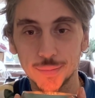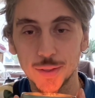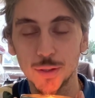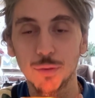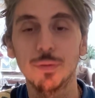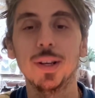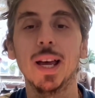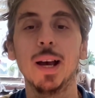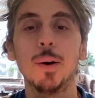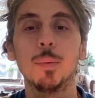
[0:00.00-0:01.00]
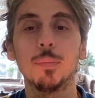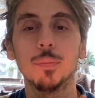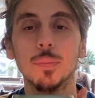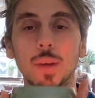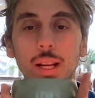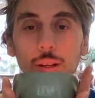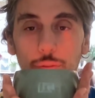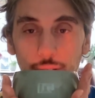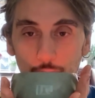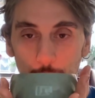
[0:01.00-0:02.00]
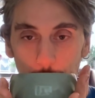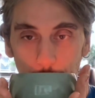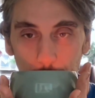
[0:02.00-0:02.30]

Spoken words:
So for now, I love you,